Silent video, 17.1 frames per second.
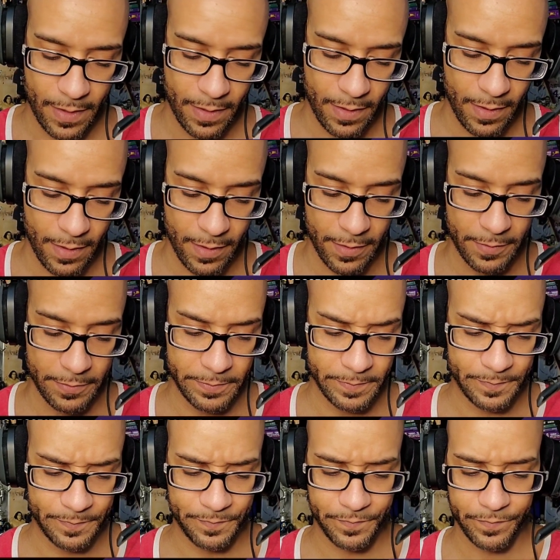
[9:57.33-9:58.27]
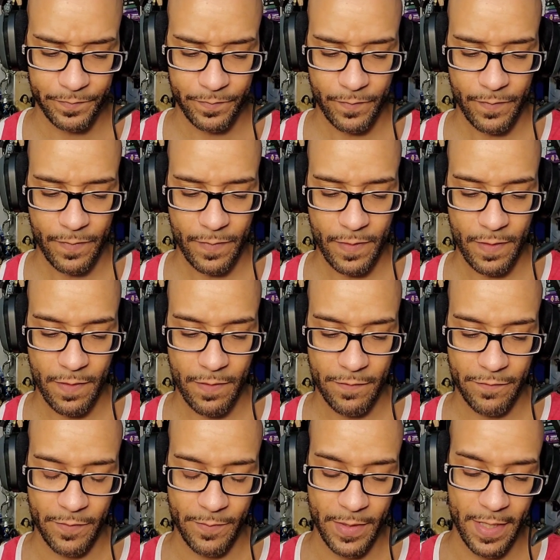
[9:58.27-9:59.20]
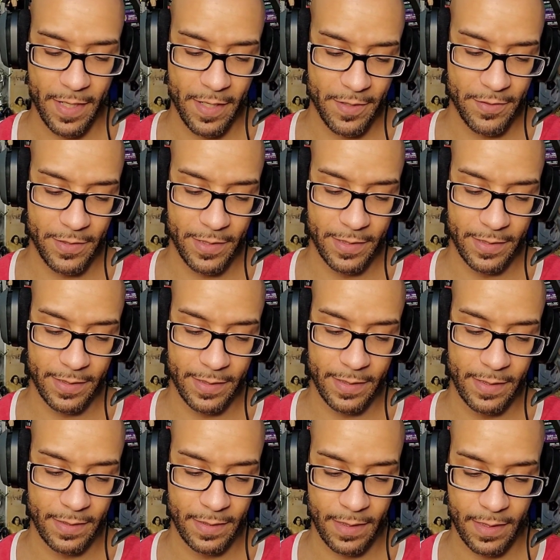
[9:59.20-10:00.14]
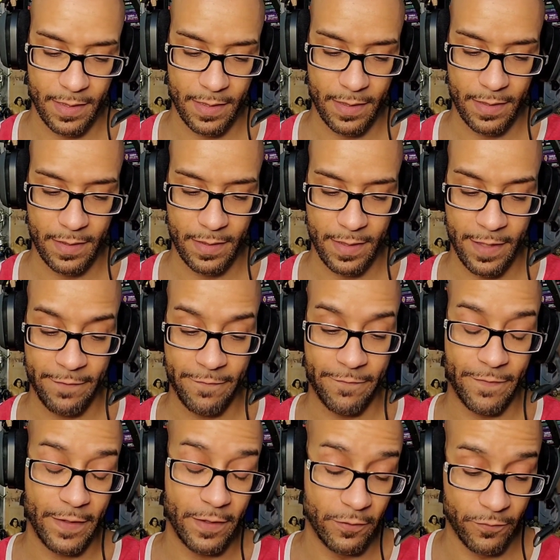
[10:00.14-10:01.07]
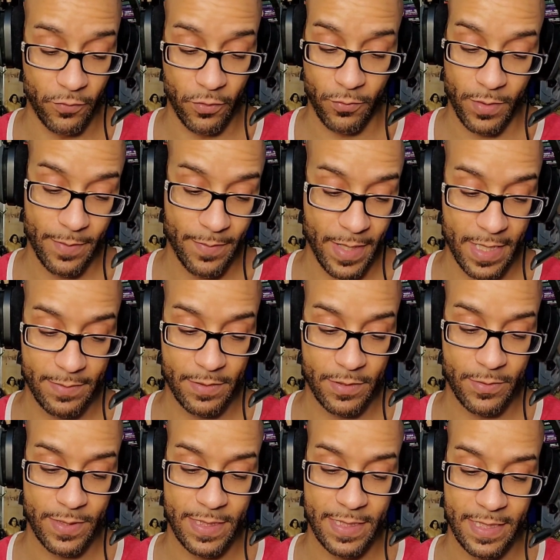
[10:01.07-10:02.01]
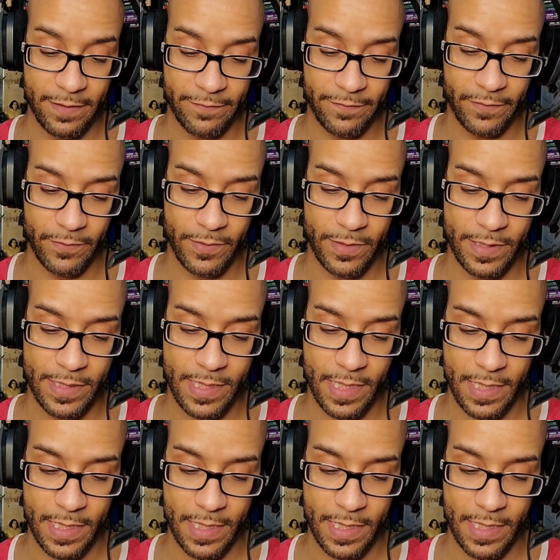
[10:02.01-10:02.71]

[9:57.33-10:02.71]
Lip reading: From there you get a fatal 4-way match between the Influence,